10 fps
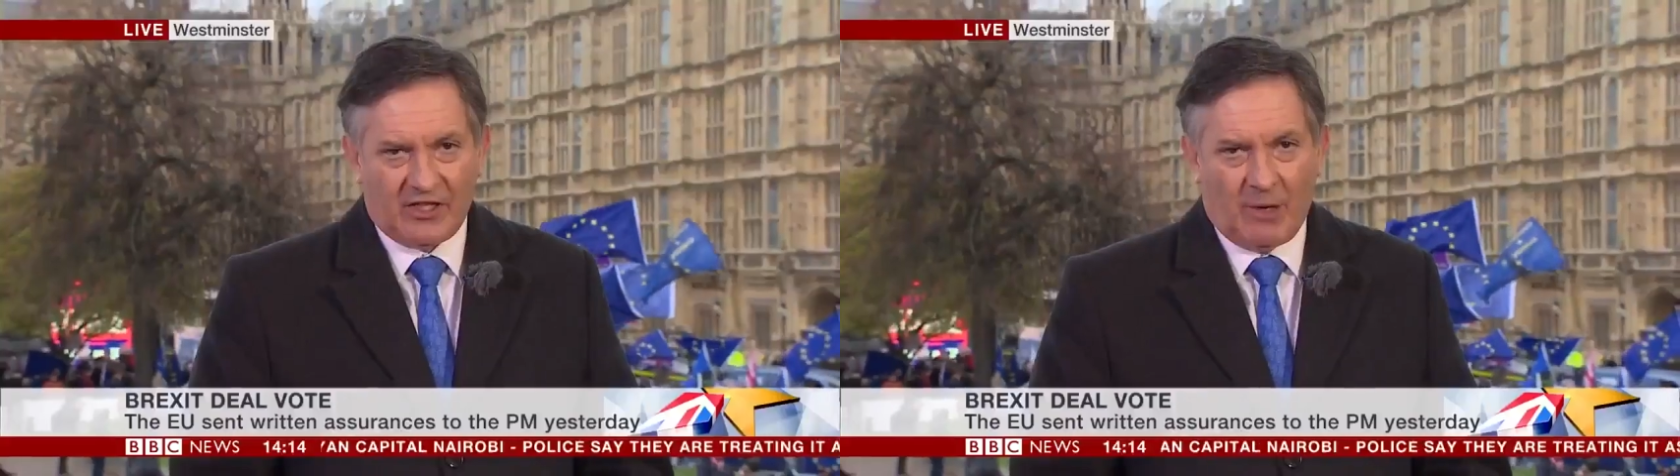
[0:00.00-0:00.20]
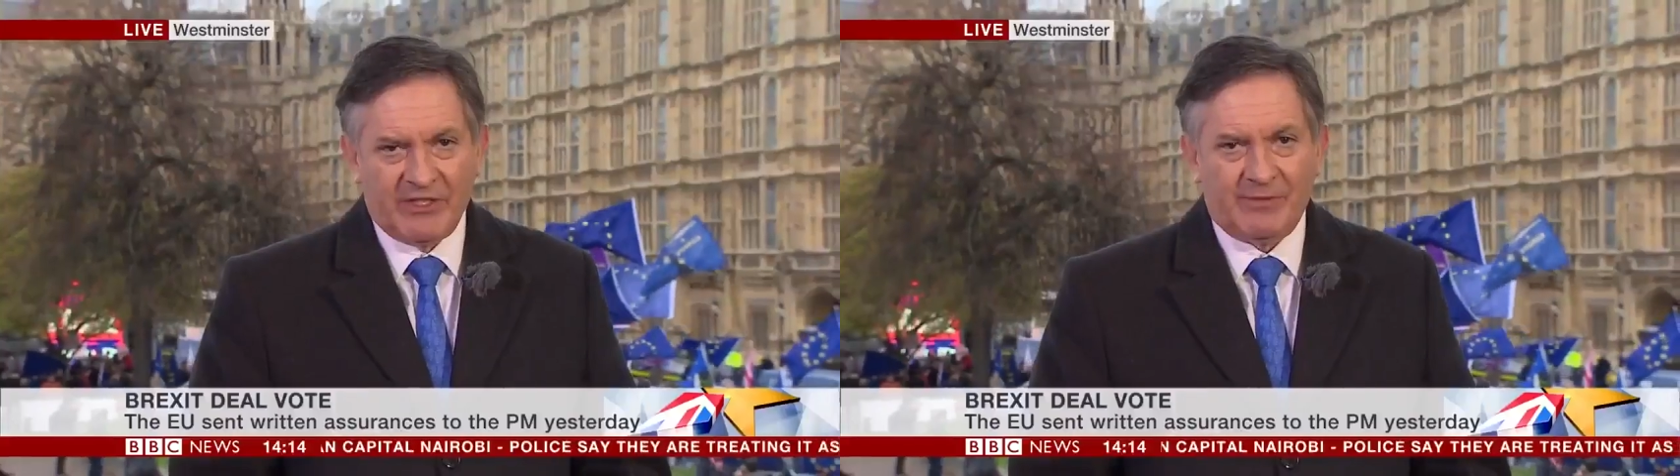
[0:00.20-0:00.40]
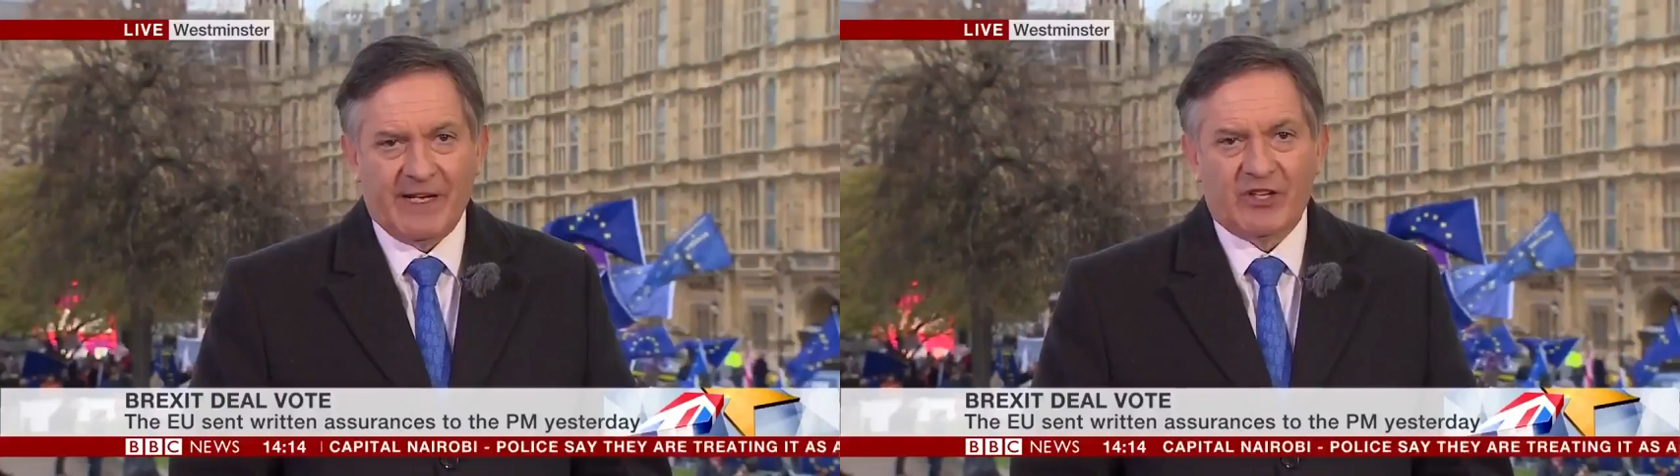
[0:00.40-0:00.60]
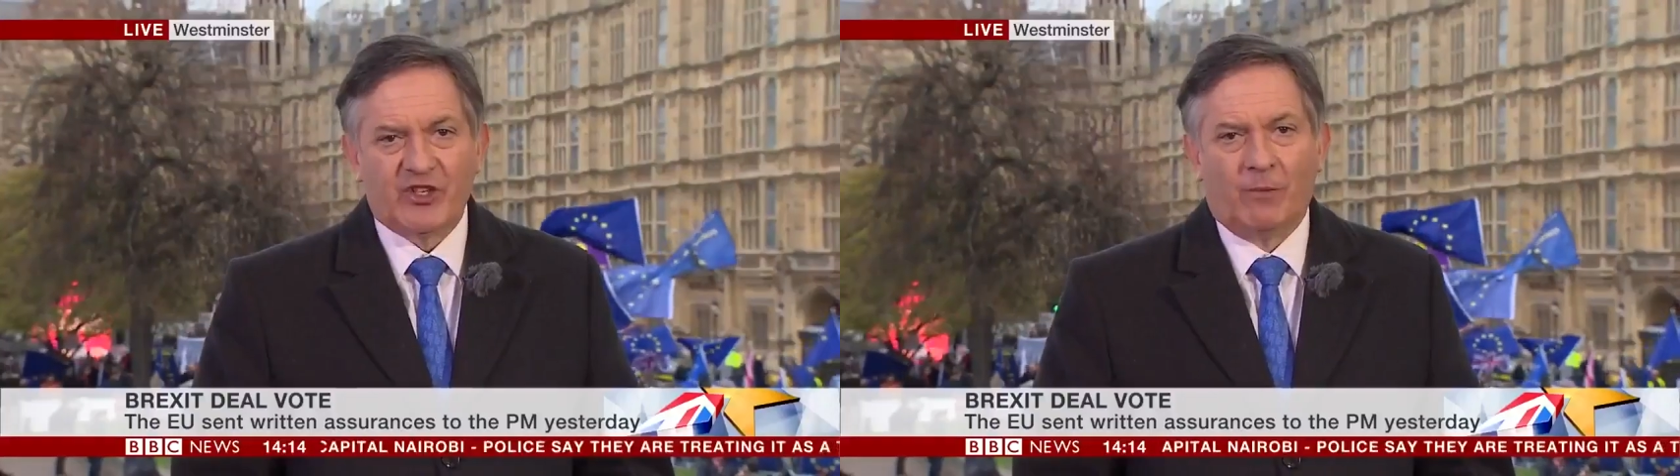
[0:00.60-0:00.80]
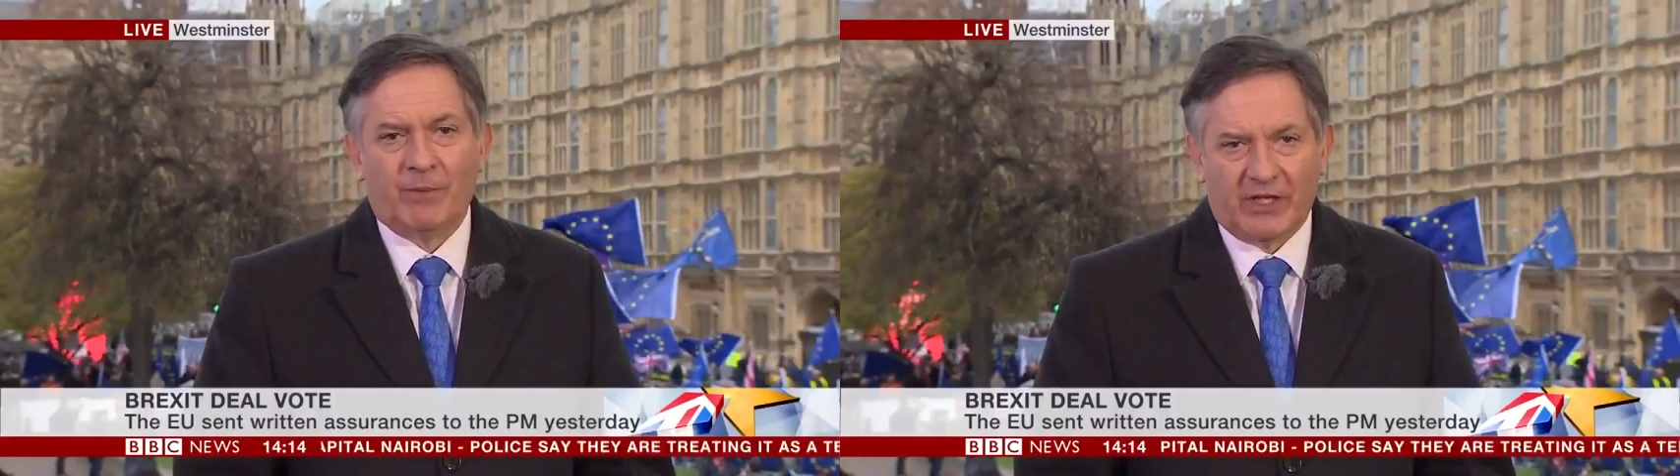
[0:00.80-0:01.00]
Common Speaker
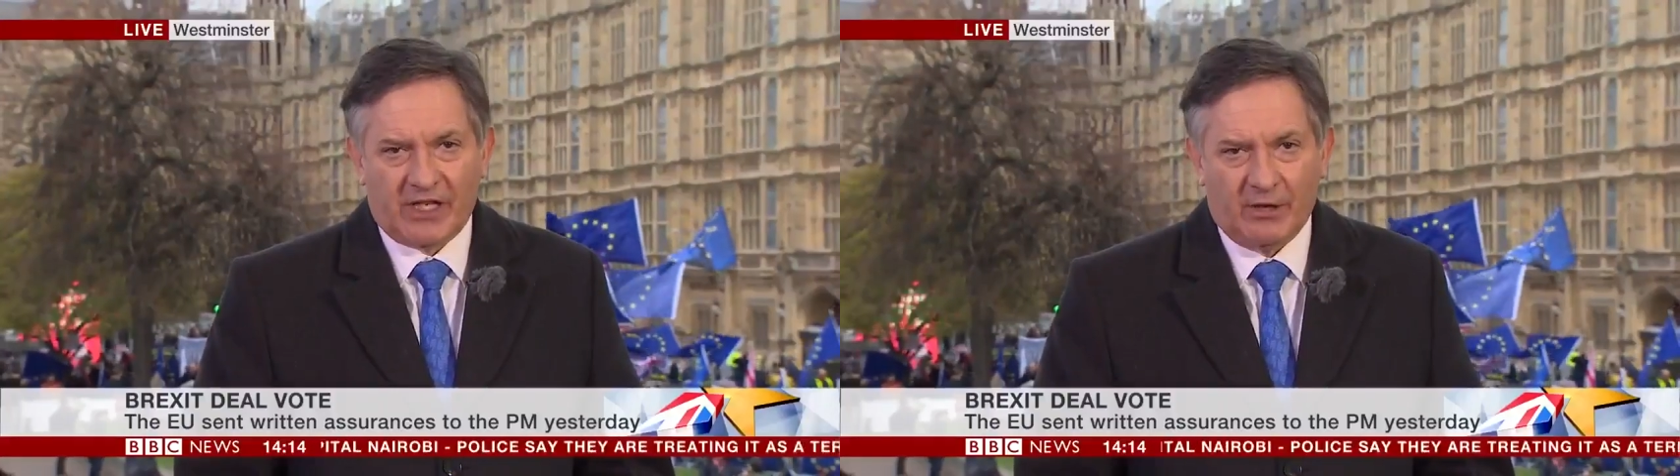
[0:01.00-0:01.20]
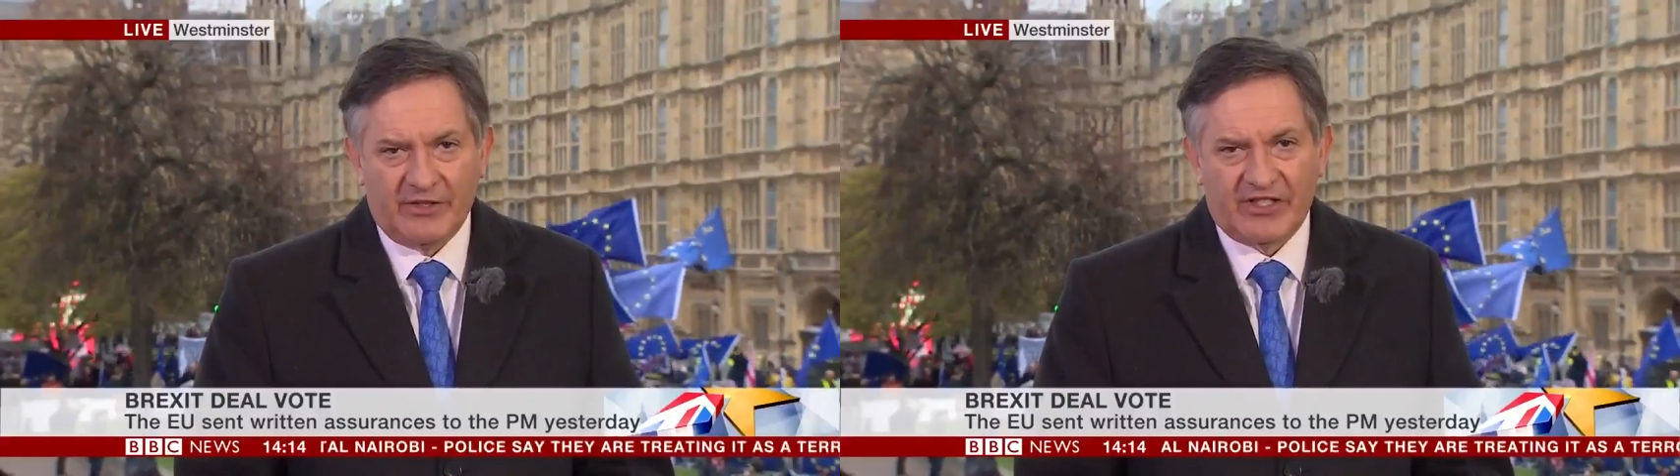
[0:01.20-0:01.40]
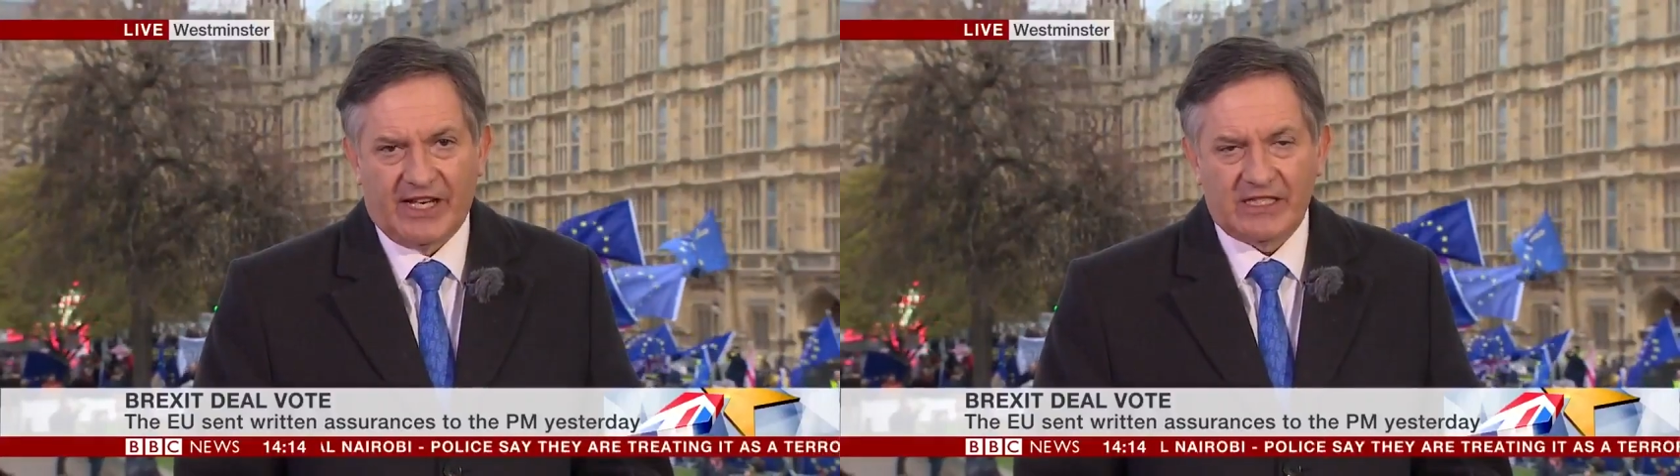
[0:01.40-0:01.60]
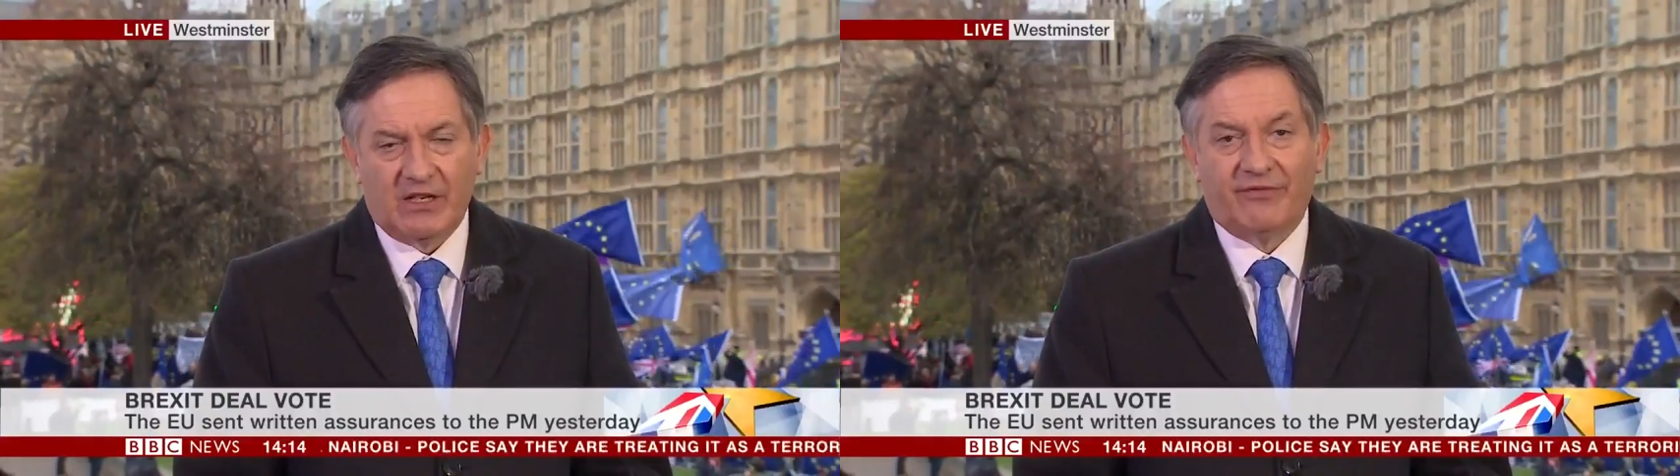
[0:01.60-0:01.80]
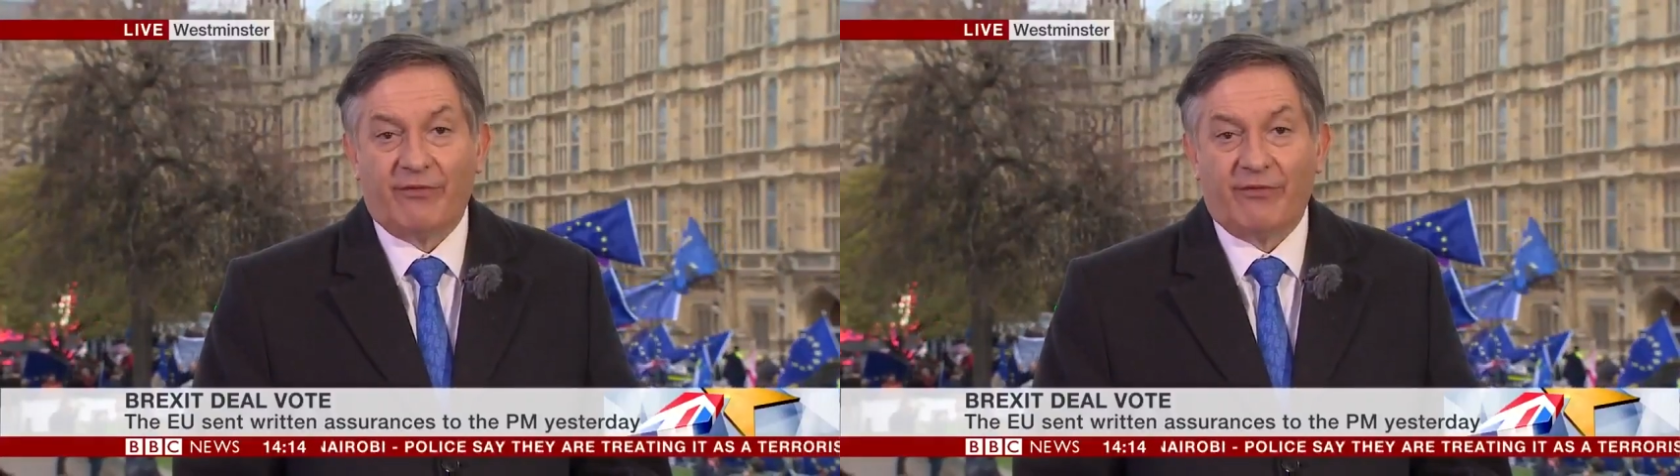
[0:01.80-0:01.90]
John Bercow has selected